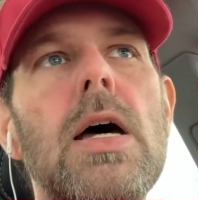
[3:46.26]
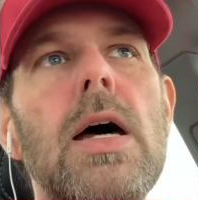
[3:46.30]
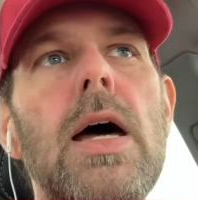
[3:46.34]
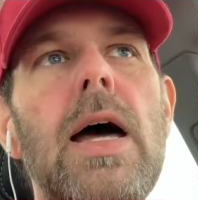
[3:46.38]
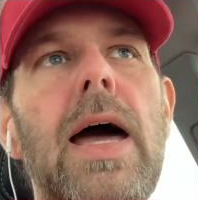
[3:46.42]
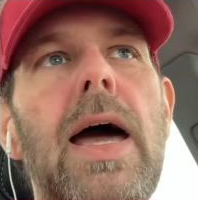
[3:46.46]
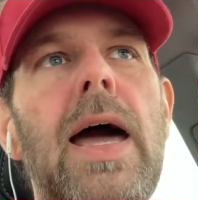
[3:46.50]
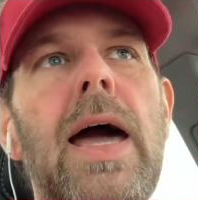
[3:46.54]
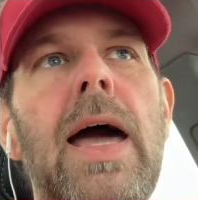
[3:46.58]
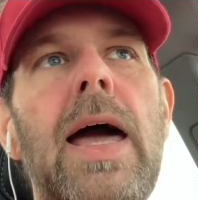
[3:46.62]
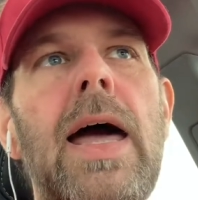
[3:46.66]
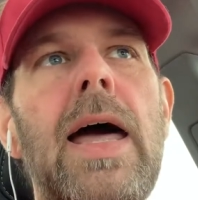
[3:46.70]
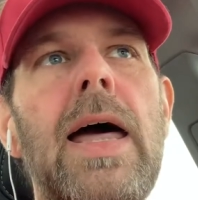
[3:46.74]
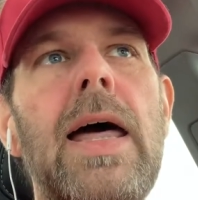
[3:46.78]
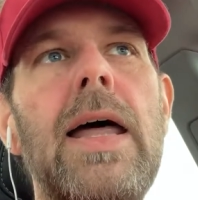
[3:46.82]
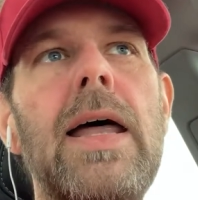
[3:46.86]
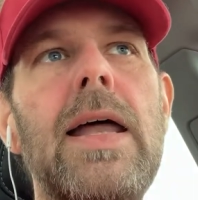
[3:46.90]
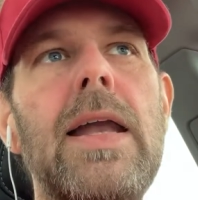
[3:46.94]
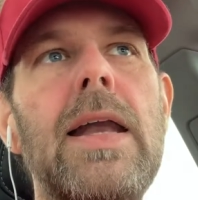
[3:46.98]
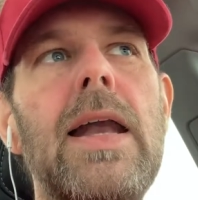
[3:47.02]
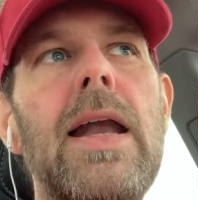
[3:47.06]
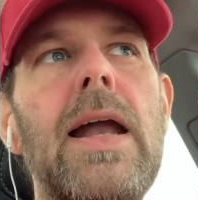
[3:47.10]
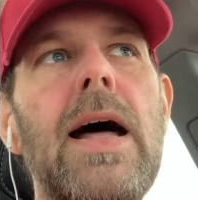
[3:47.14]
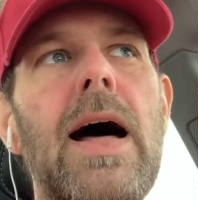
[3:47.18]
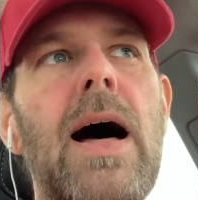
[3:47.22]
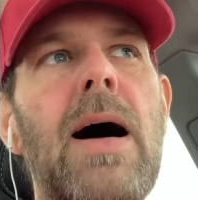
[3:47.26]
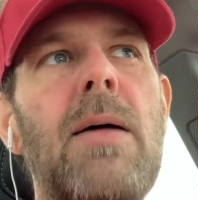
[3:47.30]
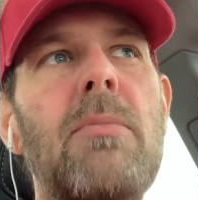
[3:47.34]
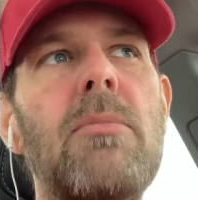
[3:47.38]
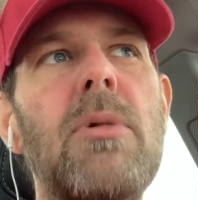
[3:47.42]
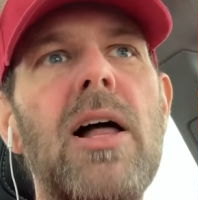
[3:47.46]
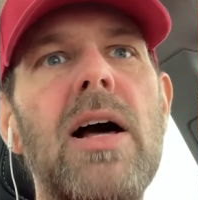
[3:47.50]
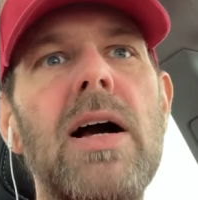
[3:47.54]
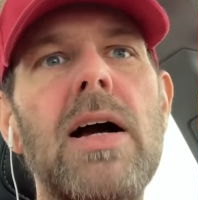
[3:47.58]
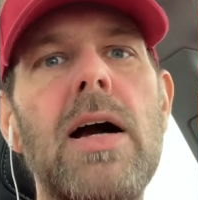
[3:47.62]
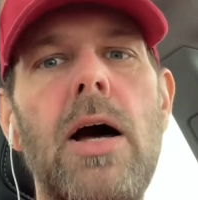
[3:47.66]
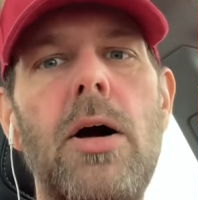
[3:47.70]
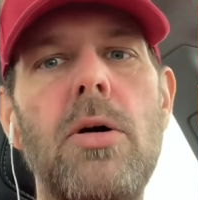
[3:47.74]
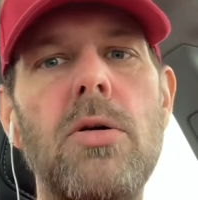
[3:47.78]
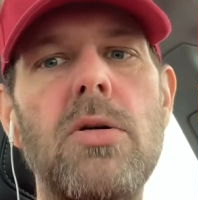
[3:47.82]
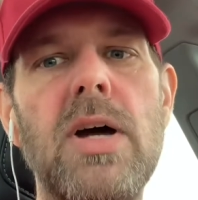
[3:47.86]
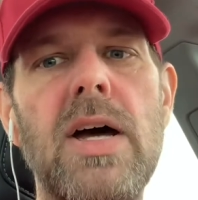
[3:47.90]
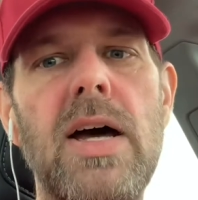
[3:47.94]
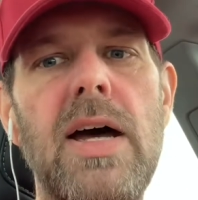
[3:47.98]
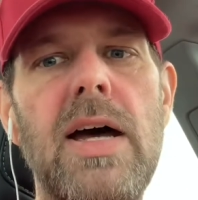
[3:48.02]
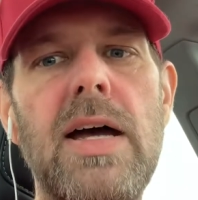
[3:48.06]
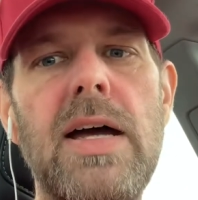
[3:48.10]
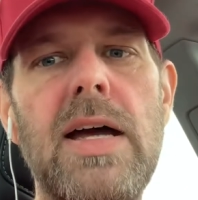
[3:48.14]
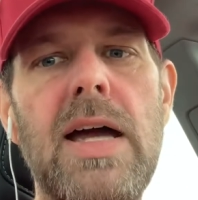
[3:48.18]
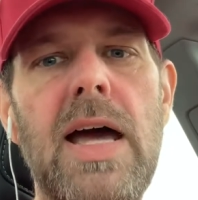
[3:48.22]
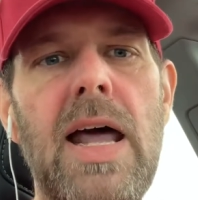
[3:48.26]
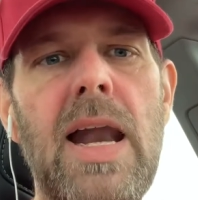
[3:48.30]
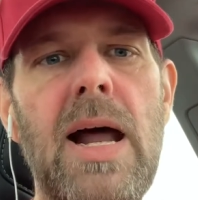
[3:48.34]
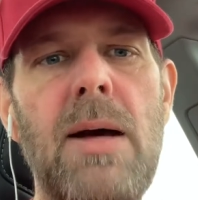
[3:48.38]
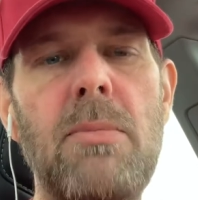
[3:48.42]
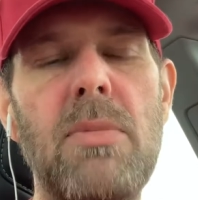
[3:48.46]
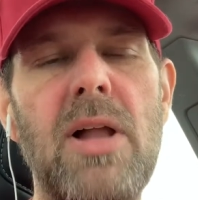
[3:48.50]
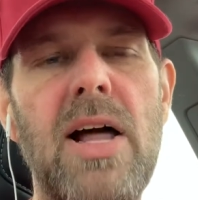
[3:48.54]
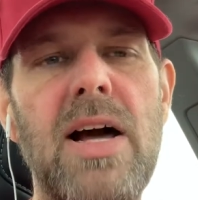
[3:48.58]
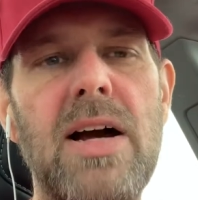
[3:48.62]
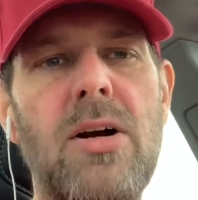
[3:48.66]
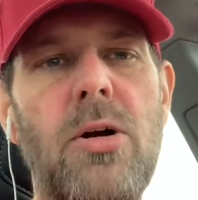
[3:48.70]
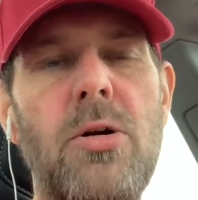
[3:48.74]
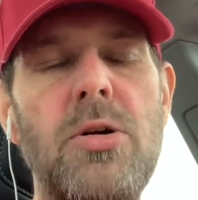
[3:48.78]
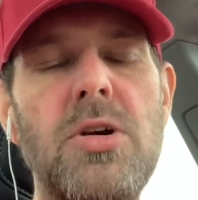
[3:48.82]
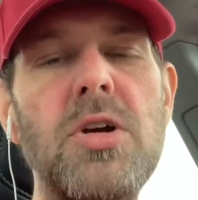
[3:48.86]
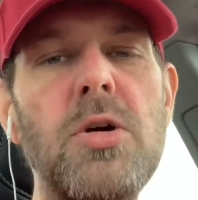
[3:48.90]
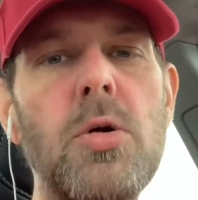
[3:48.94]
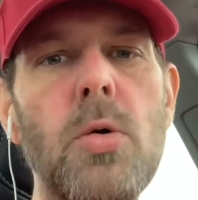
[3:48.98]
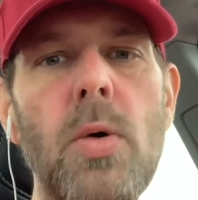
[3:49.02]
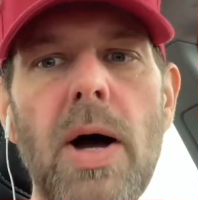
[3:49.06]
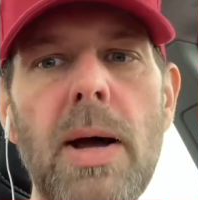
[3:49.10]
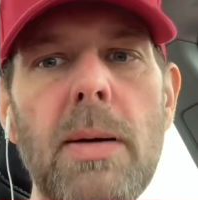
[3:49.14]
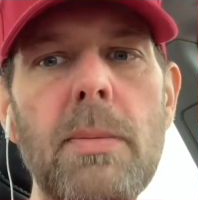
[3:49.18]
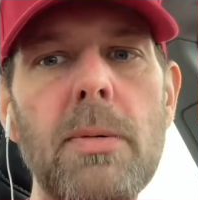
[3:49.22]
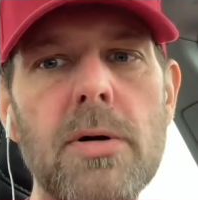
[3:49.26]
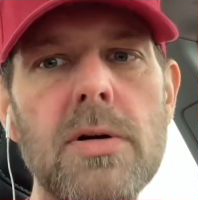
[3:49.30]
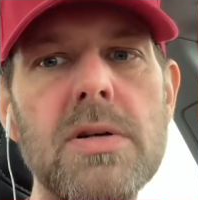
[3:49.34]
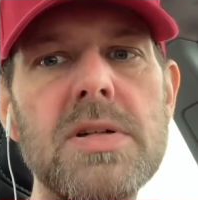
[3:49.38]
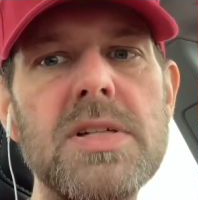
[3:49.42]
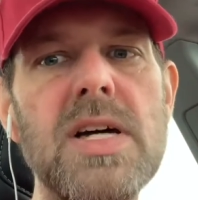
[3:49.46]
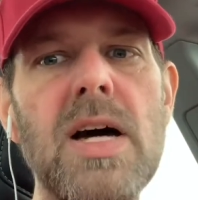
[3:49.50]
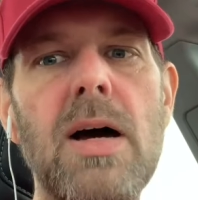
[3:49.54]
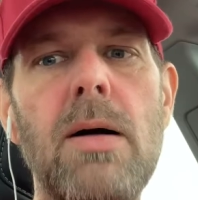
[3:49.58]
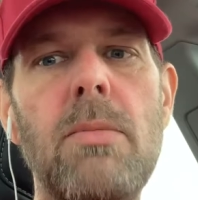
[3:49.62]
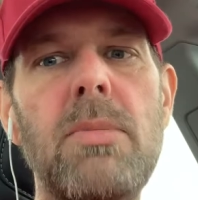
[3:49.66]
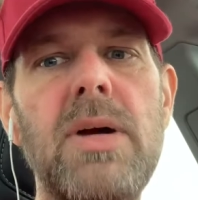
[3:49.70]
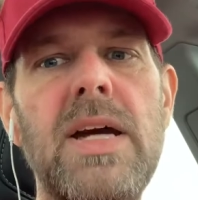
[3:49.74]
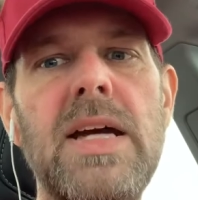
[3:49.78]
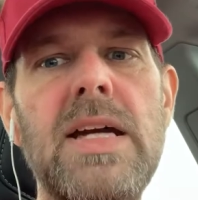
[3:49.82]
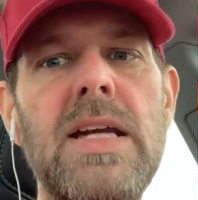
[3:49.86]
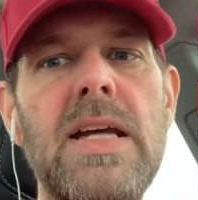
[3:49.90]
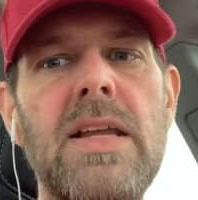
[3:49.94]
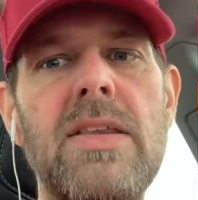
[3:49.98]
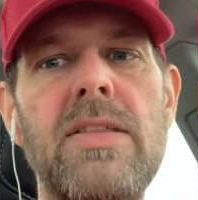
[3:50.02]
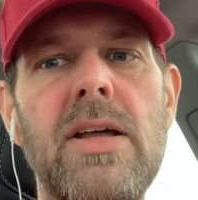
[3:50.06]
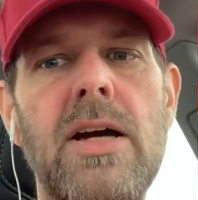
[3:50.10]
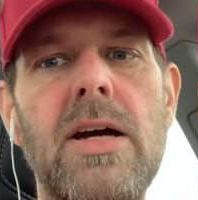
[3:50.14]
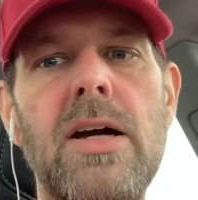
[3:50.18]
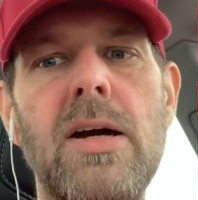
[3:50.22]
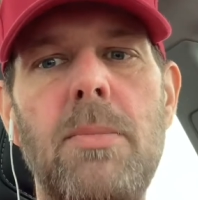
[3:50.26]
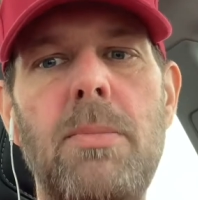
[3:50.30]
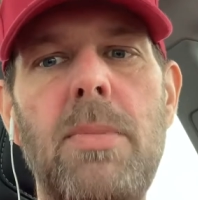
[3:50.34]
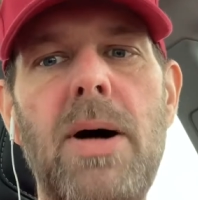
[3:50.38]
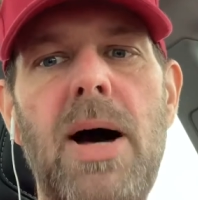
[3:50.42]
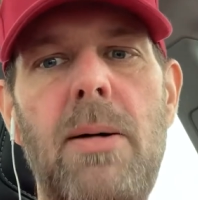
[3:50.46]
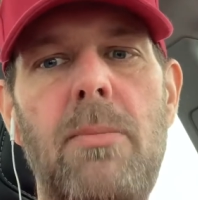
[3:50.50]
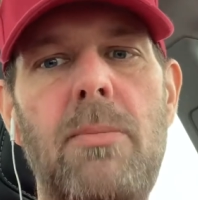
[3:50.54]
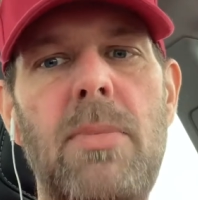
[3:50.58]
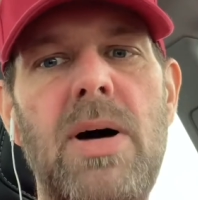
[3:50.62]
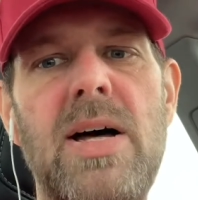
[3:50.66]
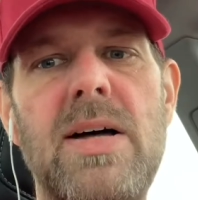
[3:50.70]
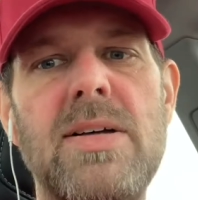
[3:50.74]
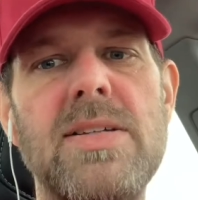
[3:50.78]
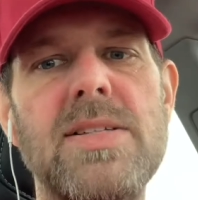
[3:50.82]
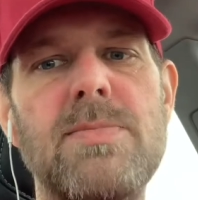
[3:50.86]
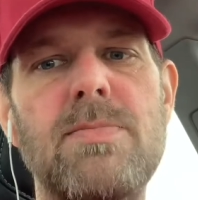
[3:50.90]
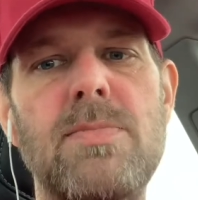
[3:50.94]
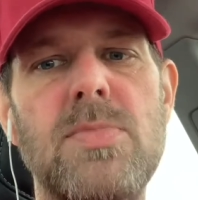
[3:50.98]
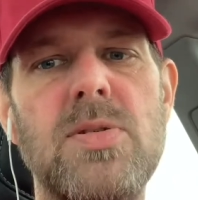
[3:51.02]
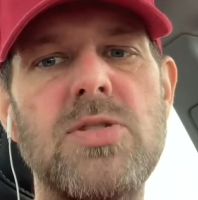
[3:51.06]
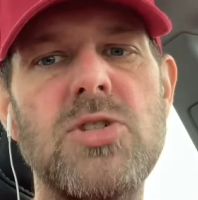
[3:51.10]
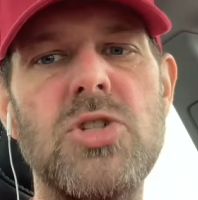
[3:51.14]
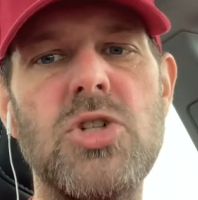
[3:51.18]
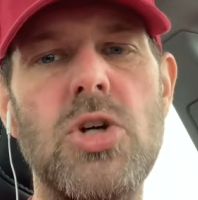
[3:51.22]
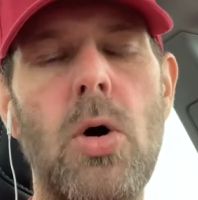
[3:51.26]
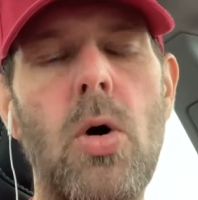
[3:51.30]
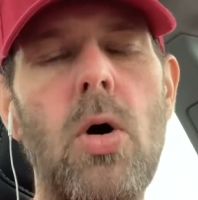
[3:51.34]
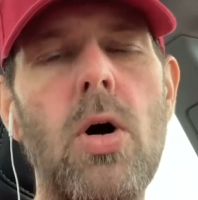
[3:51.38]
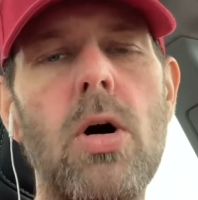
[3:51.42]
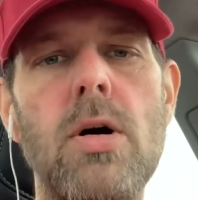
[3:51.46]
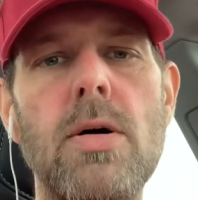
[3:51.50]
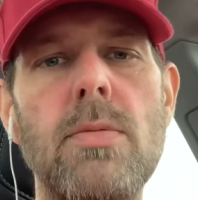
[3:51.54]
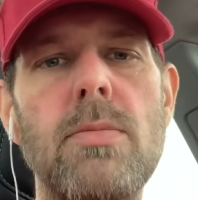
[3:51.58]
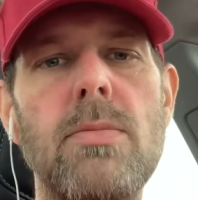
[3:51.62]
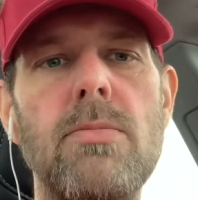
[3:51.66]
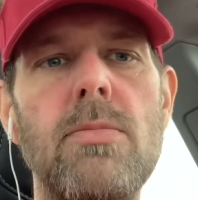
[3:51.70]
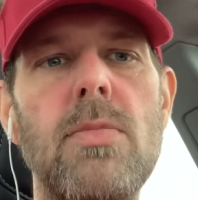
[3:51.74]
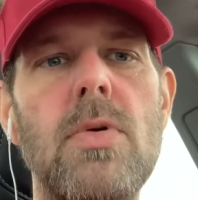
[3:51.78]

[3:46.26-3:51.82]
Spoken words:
And I'm like, okay. And I'm like, are you able to tell me anything about my chart?